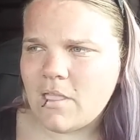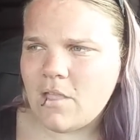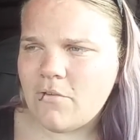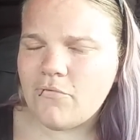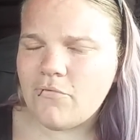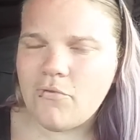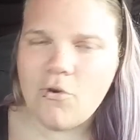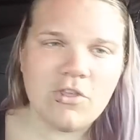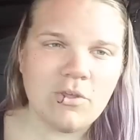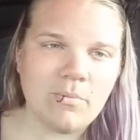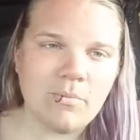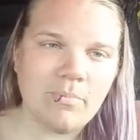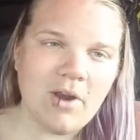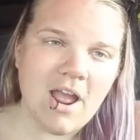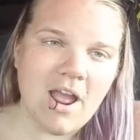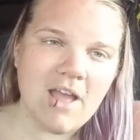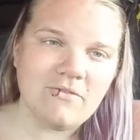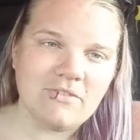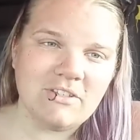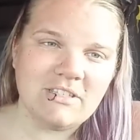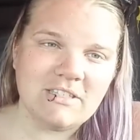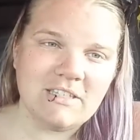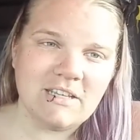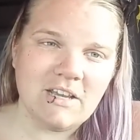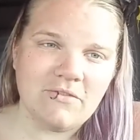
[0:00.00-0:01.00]
for the
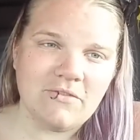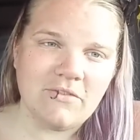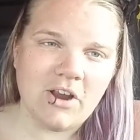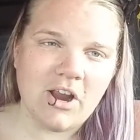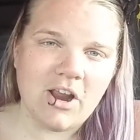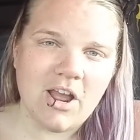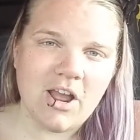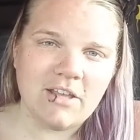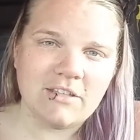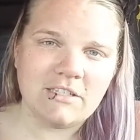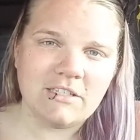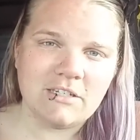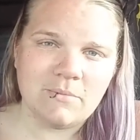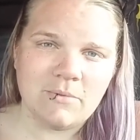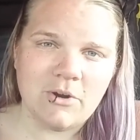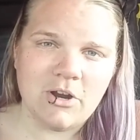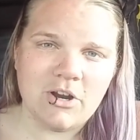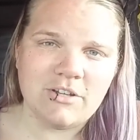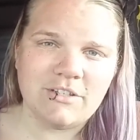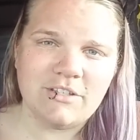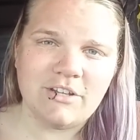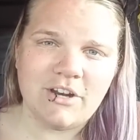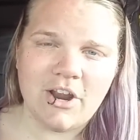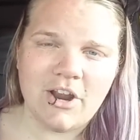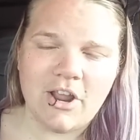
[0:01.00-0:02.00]
privacy of our
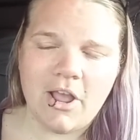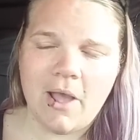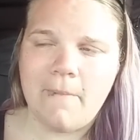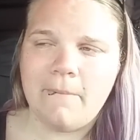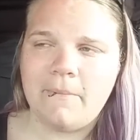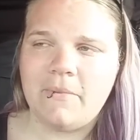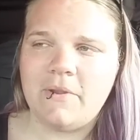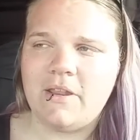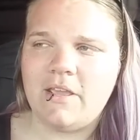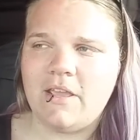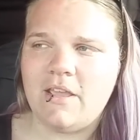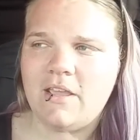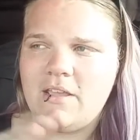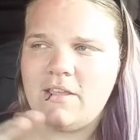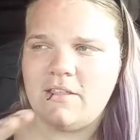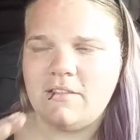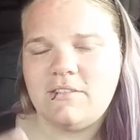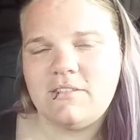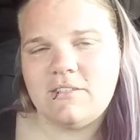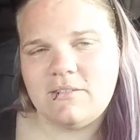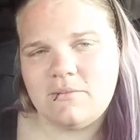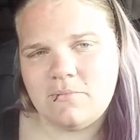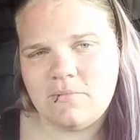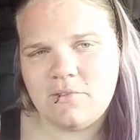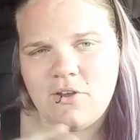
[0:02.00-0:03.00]
customers and our company.
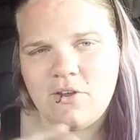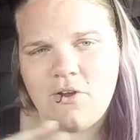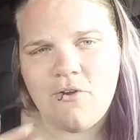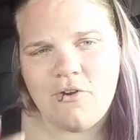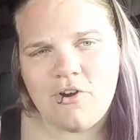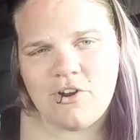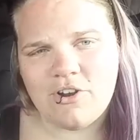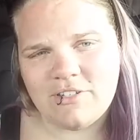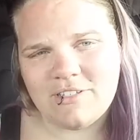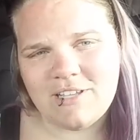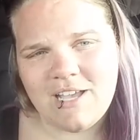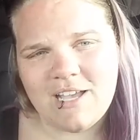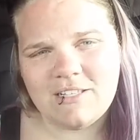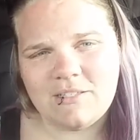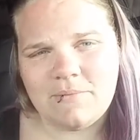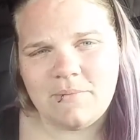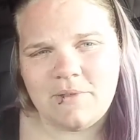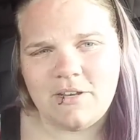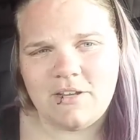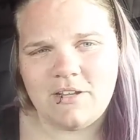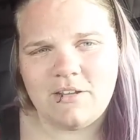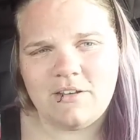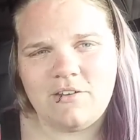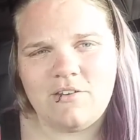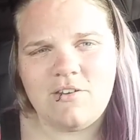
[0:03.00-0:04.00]
It's the owners asked
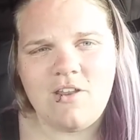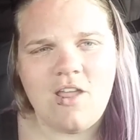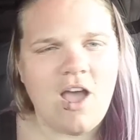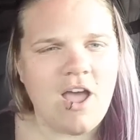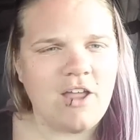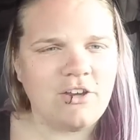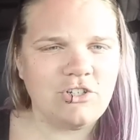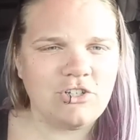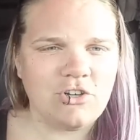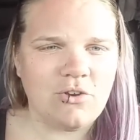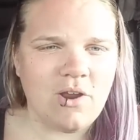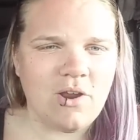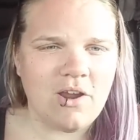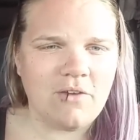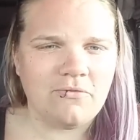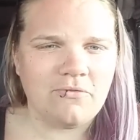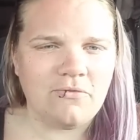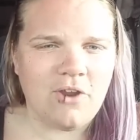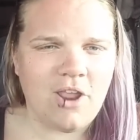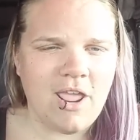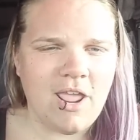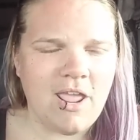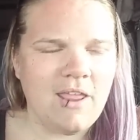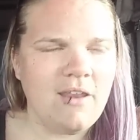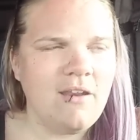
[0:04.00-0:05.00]
me to not show our
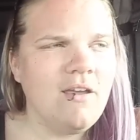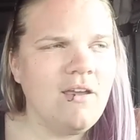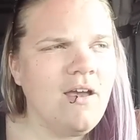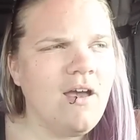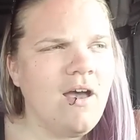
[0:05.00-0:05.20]
freight,